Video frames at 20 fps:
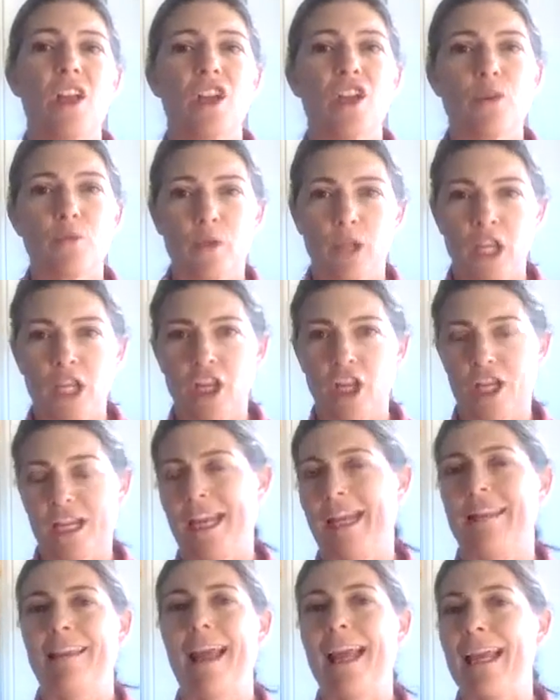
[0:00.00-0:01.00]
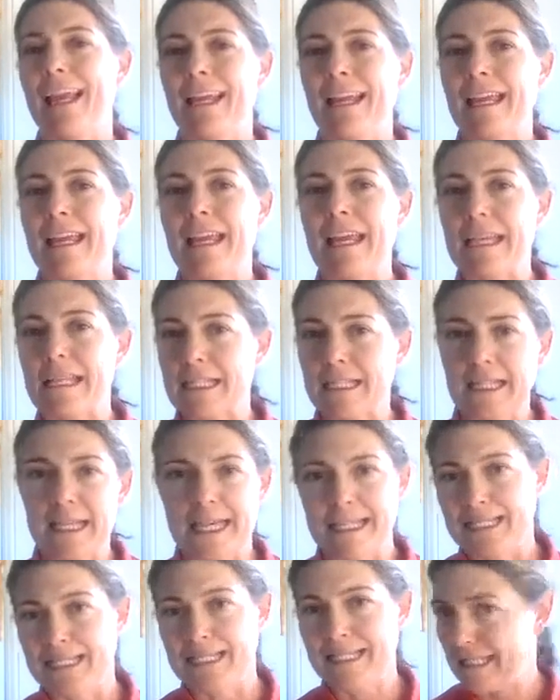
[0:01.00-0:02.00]
you're really looking at like easily
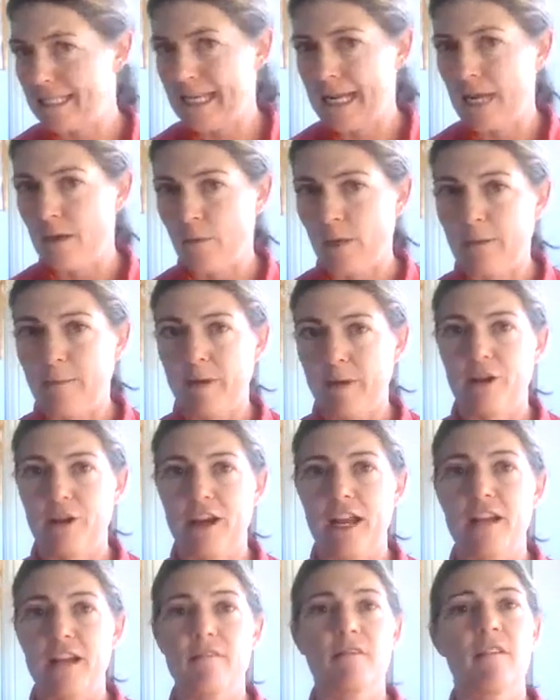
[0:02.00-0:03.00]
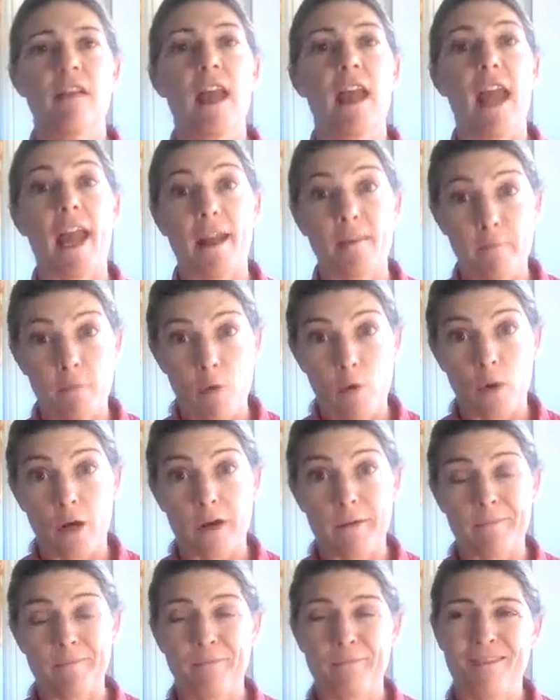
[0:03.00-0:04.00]
a six to eight week period and
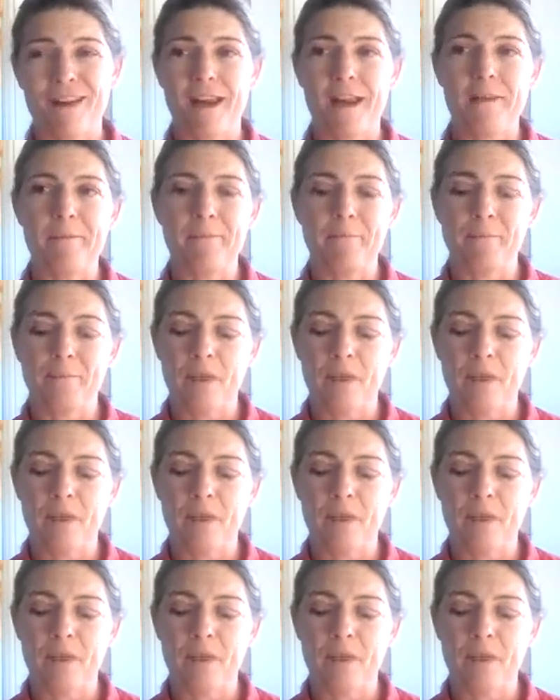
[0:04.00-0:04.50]
more, right?